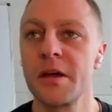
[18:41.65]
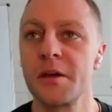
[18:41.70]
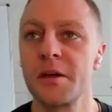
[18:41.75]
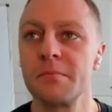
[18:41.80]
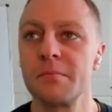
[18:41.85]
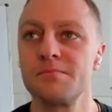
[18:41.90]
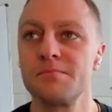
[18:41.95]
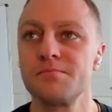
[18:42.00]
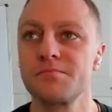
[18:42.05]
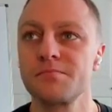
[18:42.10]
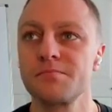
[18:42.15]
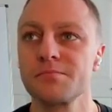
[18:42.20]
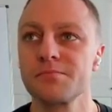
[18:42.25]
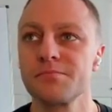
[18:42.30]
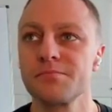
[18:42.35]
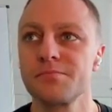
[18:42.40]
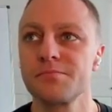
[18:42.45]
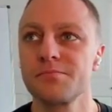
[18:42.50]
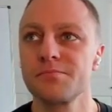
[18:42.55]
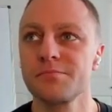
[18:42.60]
like,
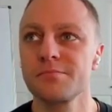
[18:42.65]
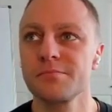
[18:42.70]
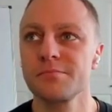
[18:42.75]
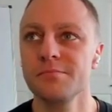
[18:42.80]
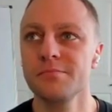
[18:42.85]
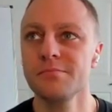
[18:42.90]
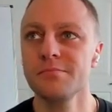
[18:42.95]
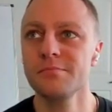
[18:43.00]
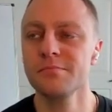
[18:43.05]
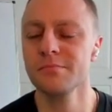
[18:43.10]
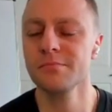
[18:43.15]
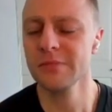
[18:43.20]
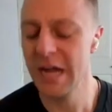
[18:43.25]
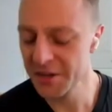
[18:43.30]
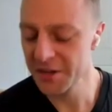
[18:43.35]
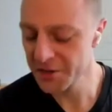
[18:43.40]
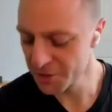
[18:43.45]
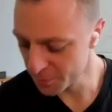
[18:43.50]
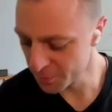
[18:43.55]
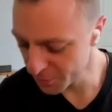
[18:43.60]

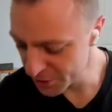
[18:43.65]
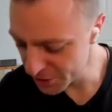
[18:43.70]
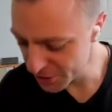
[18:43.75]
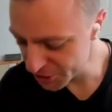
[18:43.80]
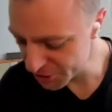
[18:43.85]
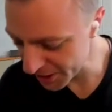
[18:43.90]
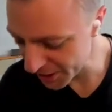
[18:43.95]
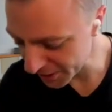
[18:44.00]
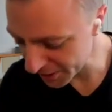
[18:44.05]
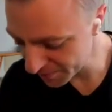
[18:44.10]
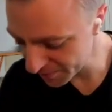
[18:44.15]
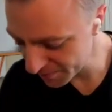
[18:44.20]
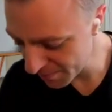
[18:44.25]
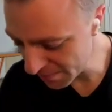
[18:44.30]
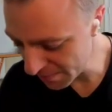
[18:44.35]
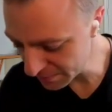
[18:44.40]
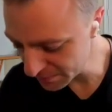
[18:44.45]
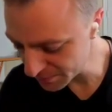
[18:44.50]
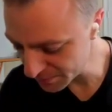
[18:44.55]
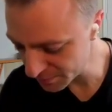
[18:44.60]
I can appreciate it,
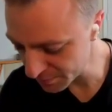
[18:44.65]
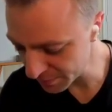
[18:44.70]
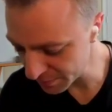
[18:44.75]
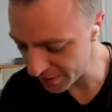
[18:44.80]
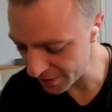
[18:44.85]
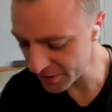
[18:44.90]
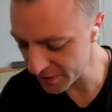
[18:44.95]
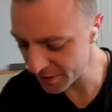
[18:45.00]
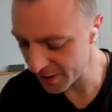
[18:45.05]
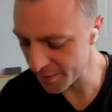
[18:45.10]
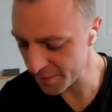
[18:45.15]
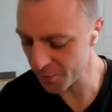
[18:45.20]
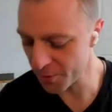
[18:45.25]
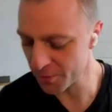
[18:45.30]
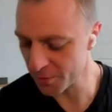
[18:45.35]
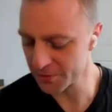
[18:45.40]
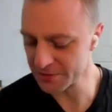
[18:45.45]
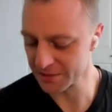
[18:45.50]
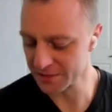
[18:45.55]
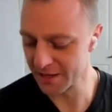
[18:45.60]
but I think
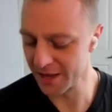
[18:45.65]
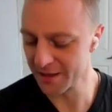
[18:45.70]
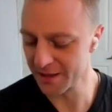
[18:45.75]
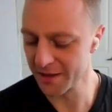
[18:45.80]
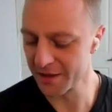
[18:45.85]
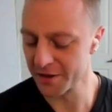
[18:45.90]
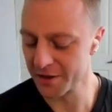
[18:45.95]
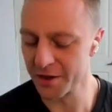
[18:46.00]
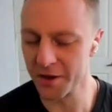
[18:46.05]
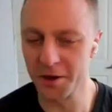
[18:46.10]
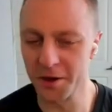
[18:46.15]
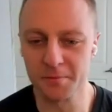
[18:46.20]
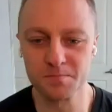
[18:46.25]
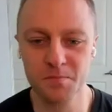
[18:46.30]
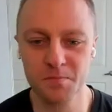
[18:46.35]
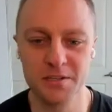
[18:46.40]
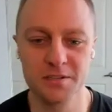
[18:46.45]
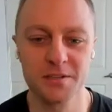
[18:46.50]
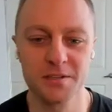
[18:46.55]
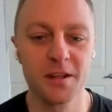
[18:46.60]
hyperbole is a lot like,
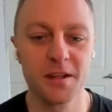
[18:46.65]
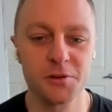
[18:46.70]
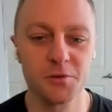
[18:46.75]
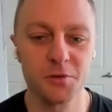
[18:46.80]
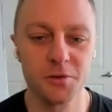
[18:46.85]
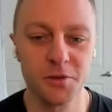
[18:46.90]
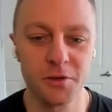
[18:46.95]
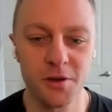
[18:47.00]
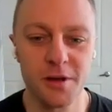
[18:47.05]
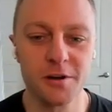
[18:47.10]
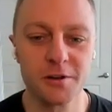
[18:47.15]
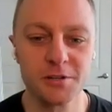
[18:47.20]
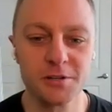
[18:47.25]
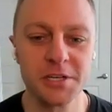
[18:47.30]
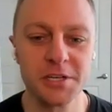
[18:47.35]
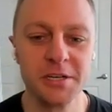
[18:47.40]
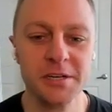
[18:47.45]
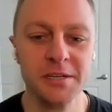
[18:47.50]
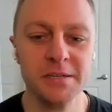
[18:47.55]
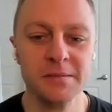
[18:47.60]
it's a lot like nuclear
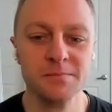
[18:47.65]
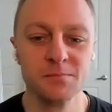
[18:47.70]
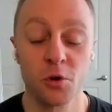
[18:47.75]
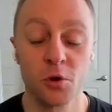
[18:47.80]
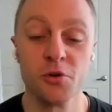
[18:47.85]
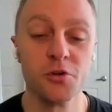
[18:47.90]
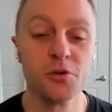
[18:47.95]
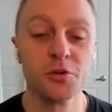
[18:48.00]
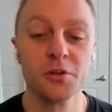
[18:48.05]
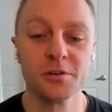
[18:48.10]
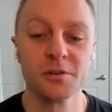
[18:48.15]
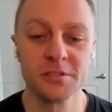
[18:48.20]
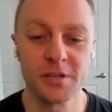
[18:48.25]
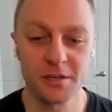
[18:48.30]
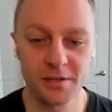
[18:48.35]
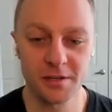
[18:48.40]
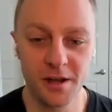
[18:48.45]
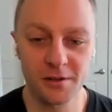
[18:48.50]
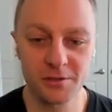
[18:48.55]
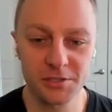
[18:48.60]
energy or nuclear
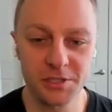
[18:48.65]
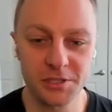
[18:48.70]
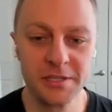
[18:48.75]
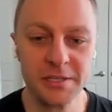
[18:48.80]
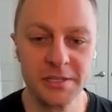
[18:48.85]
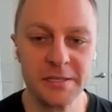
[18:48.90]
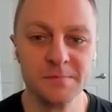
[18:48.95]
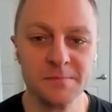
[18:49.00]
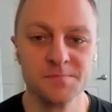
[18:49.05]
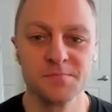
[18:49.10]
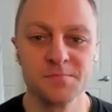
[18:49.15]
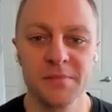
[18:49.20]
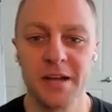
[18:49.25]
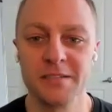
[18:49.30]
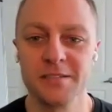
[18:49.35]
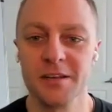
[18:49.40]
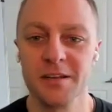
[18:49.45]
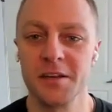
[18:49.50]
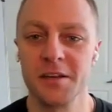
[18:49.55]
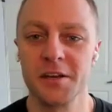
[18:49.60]
technology.
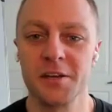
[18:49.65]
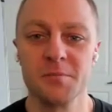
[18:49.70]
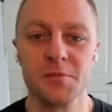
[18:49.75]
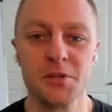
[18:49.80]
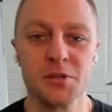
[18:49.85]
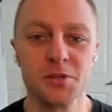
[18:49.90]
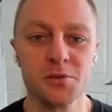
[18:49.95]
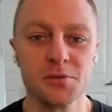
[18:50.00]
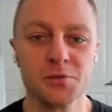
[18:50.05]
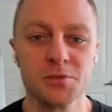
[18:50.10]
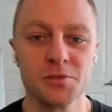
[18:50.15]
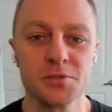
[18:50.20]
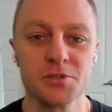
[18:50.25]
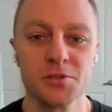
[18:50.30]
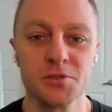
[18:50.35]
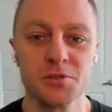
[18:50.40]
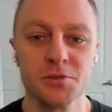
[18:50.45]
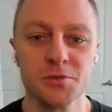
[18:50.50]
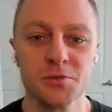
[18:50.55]
It's like it can be used